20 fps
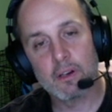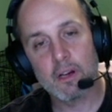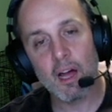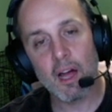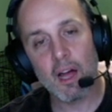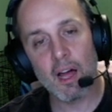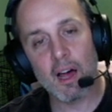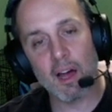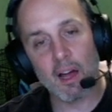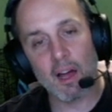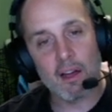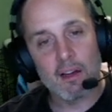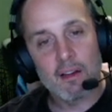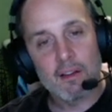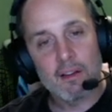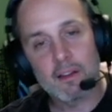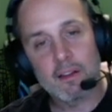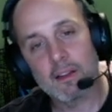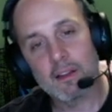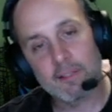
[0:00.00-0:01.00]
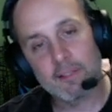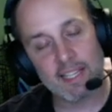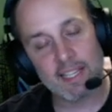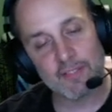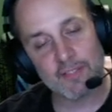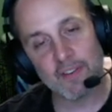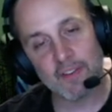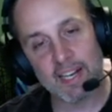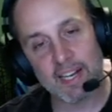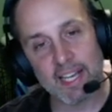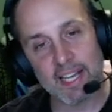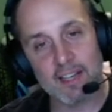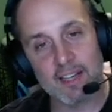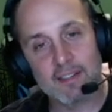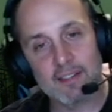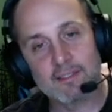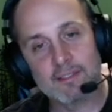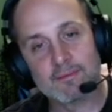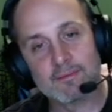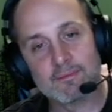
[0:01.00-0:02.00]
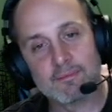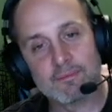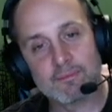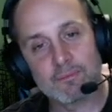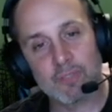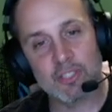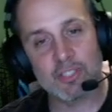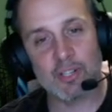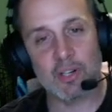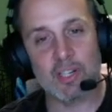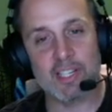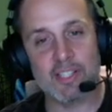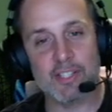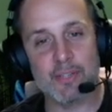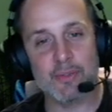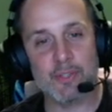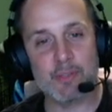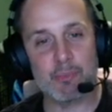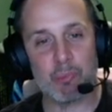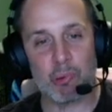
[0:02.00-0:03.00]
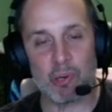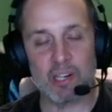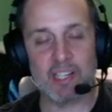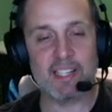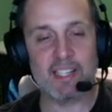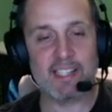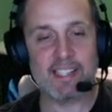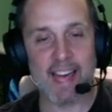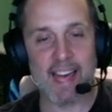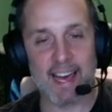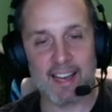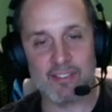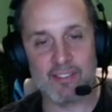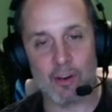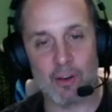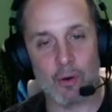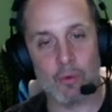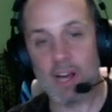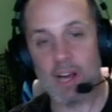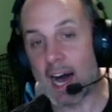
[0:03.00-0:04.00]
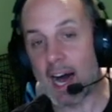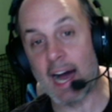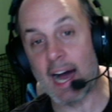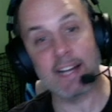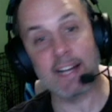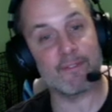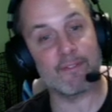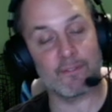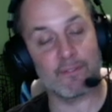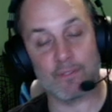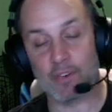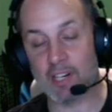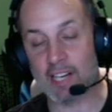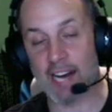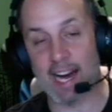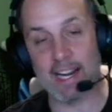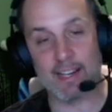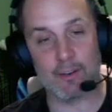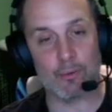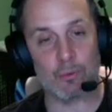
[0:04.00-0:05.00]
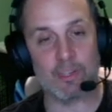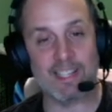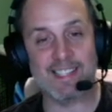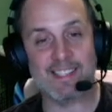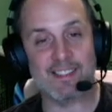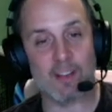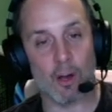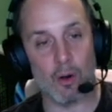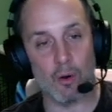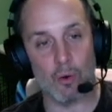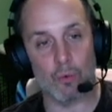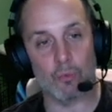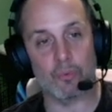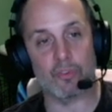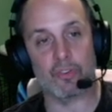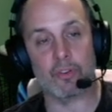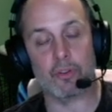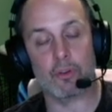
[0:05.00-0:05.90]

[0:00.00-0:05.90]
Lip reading: Ah, that's funny. Return it to its printed attack zone. I forgot it rezoned.